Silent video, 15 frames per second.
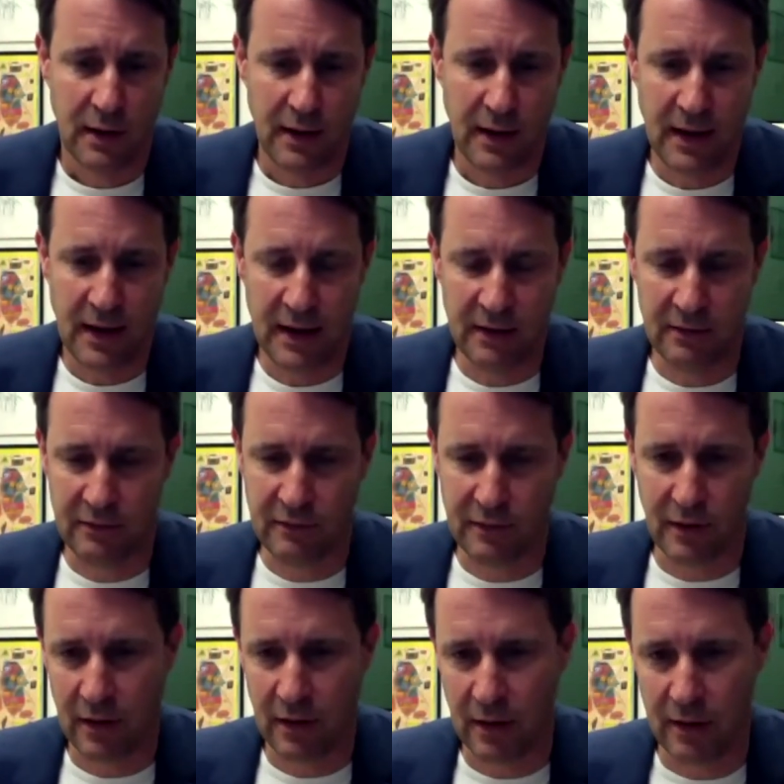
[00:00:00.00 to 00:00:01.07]
and
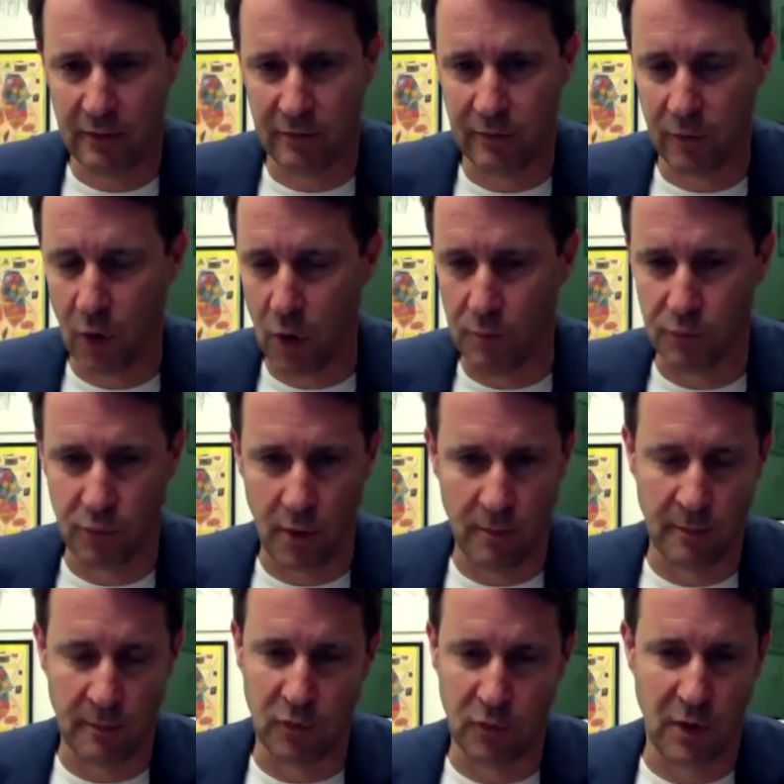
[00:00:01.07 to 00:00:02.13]
uh, it's no
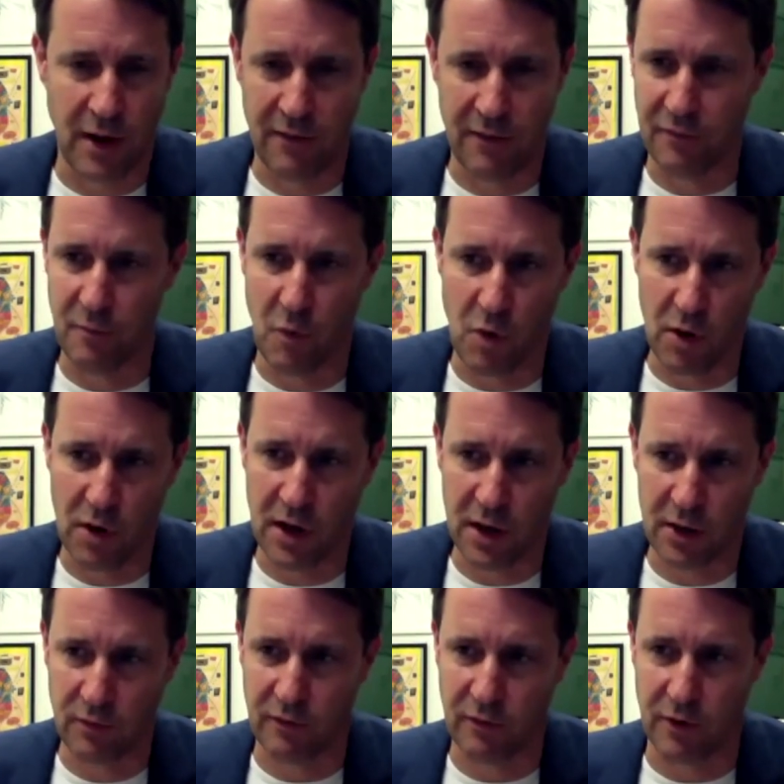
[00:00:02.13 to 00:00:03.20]
problem to have more
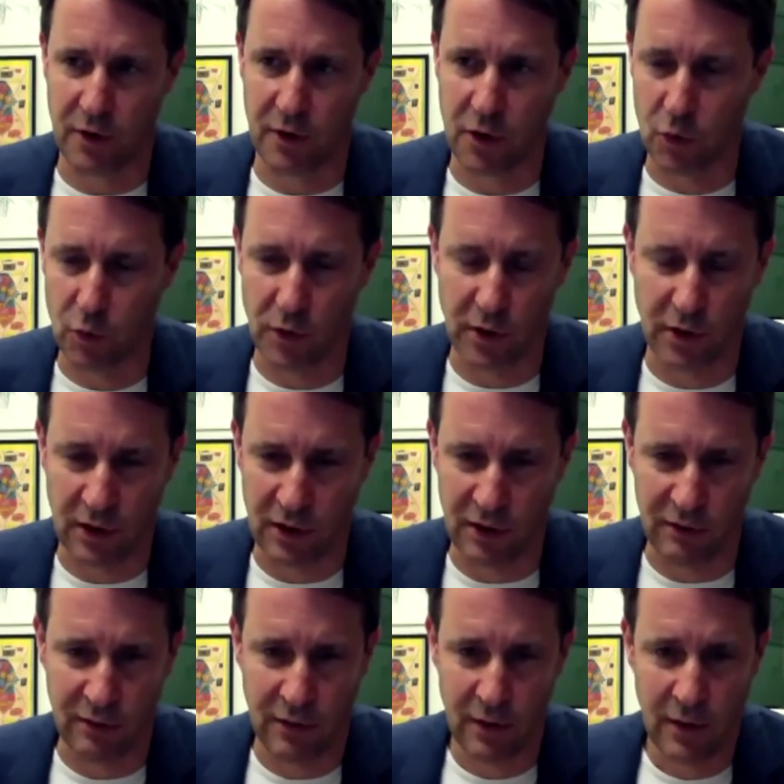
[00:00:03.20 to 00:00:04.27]
countries included in
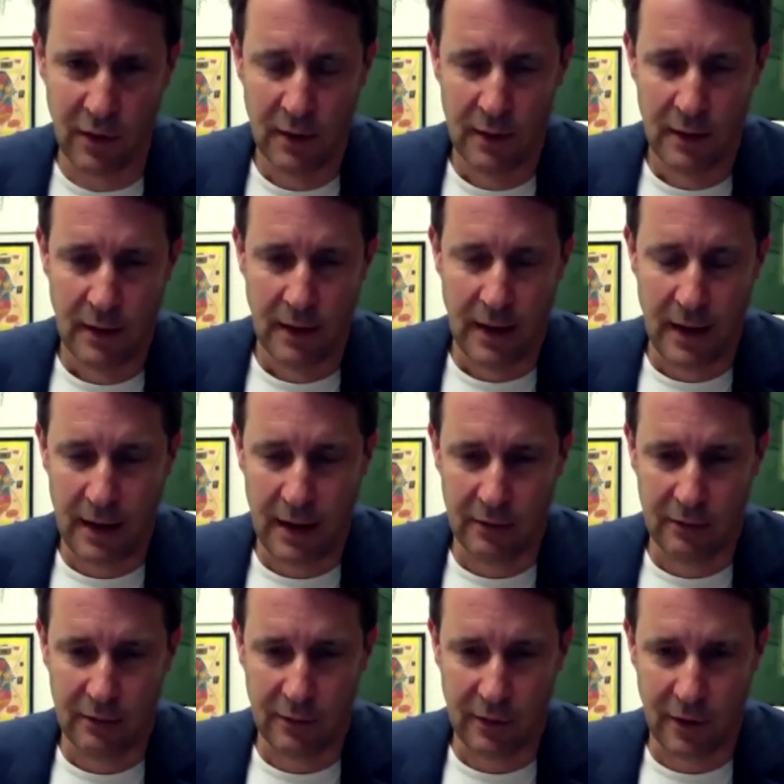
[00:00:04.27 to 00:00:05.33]
it. And
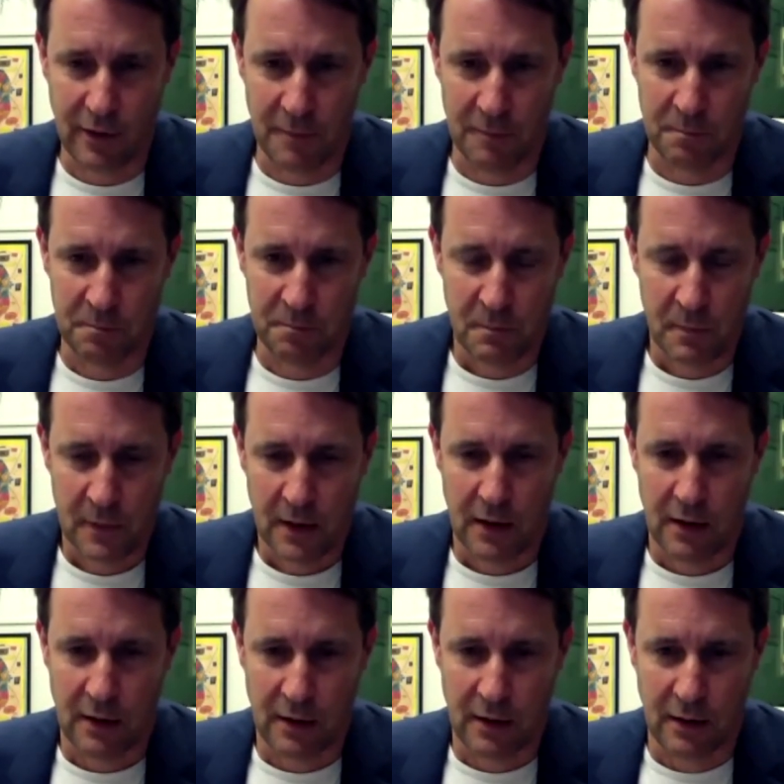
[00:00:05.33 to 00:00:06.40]
um,
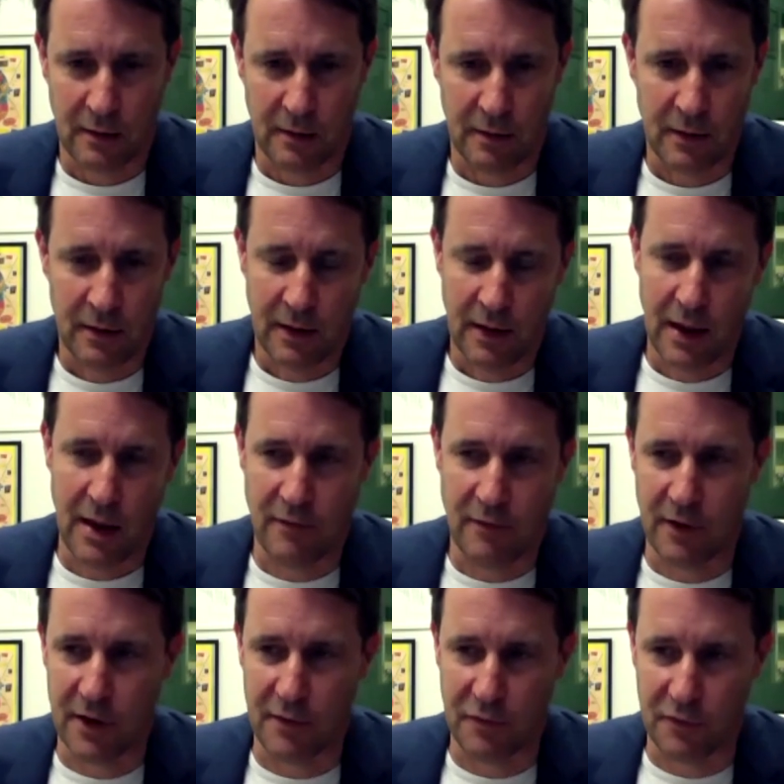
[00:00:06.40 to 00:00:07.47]
uh,
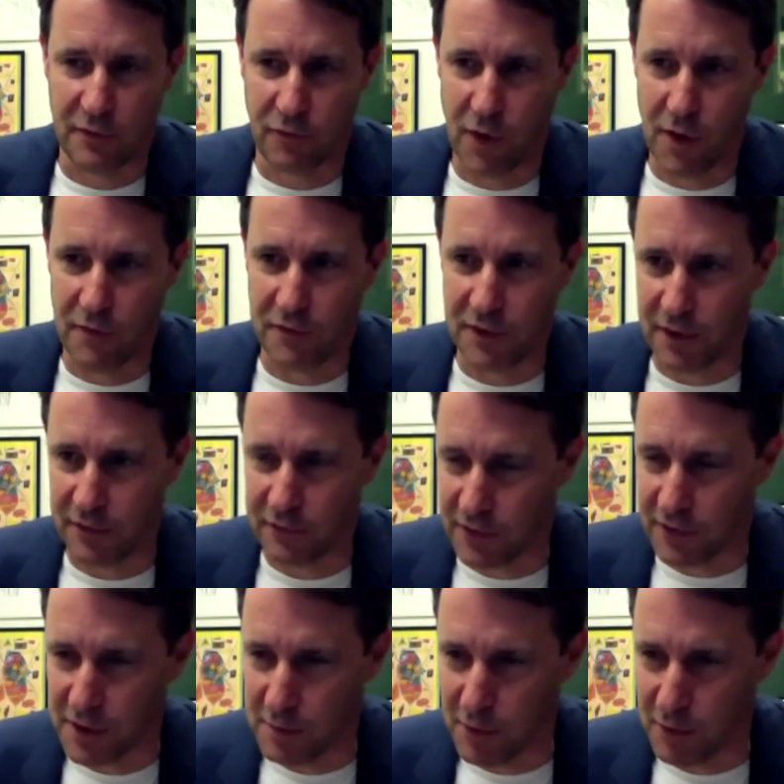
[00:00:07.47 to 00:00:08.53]
having lived 12 years
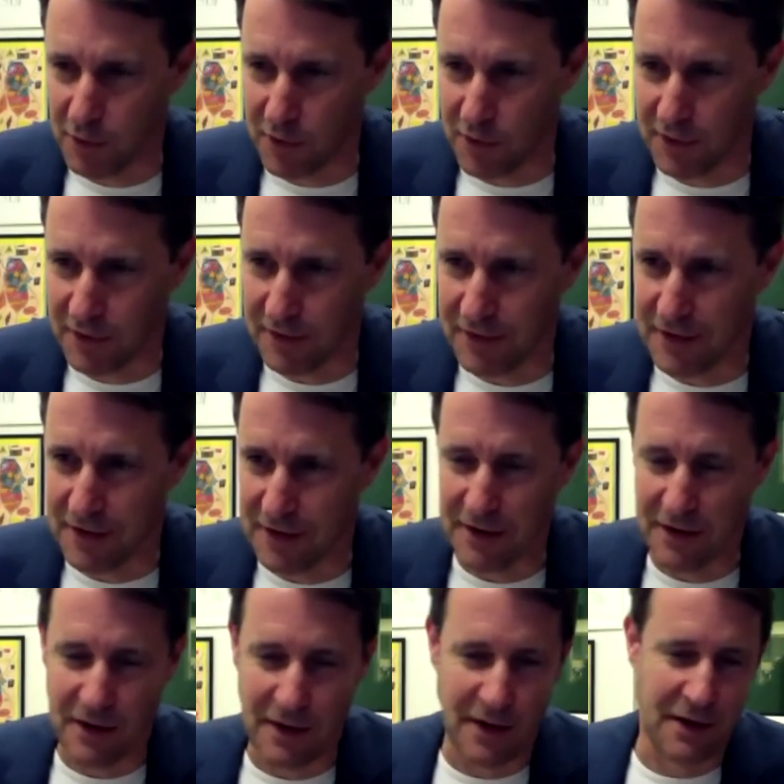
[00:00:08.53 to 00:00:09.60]
in Lebanon, uh,
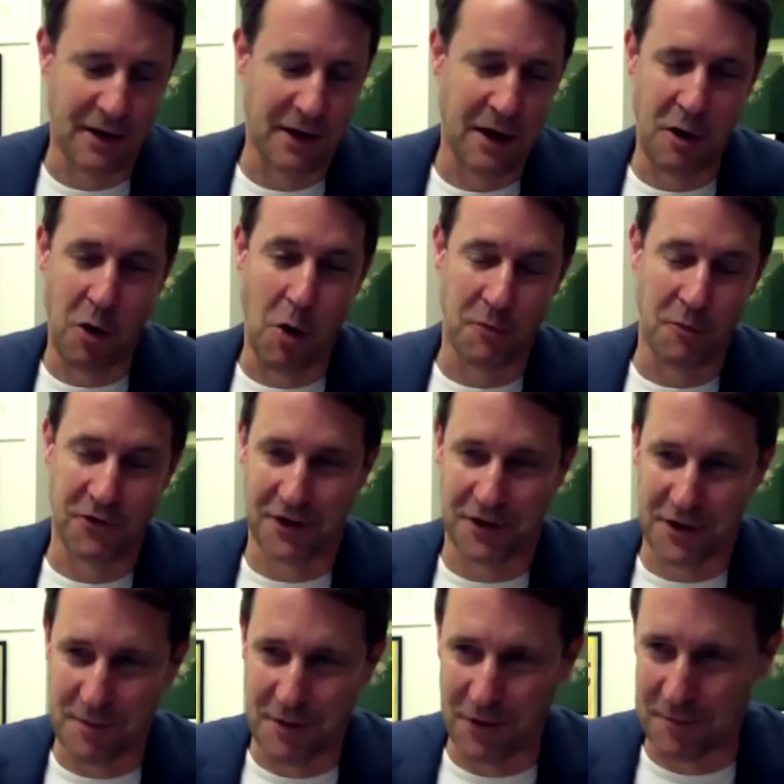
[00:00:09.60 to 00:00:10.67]
I, I, hope that
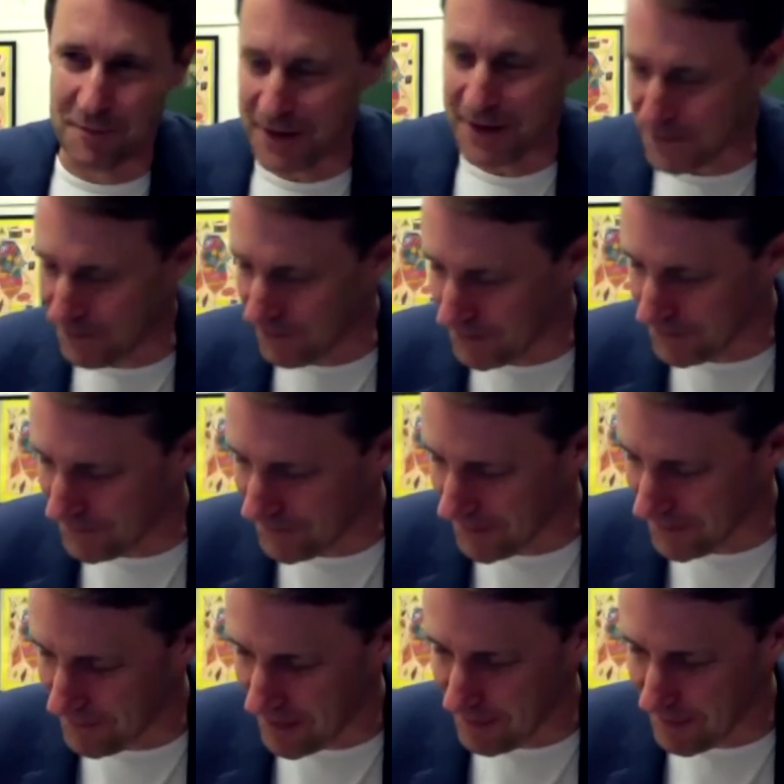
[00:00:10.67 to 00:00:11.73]
Lebanon might qualify
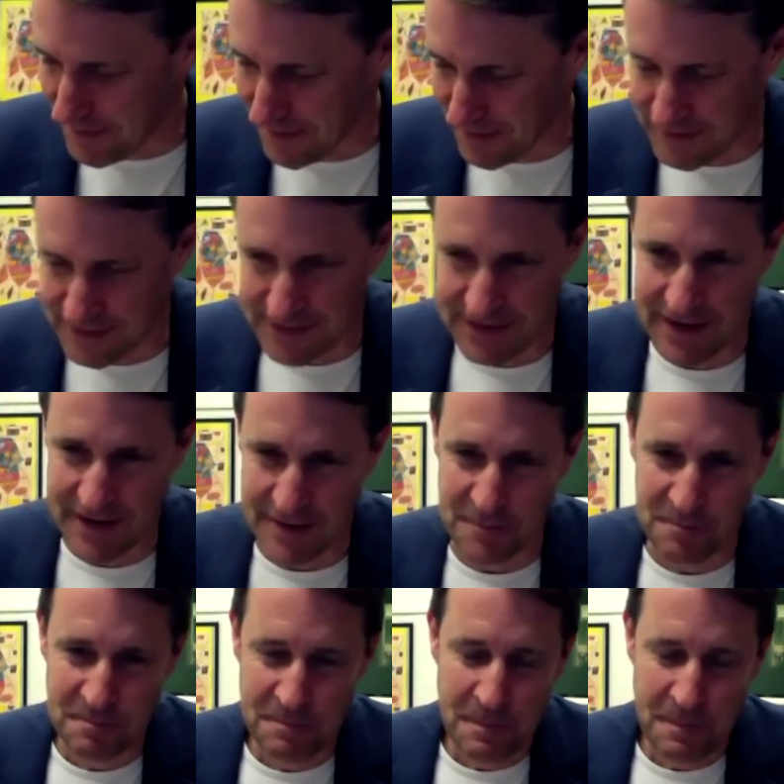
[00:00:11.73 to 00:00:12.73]
maybe next time.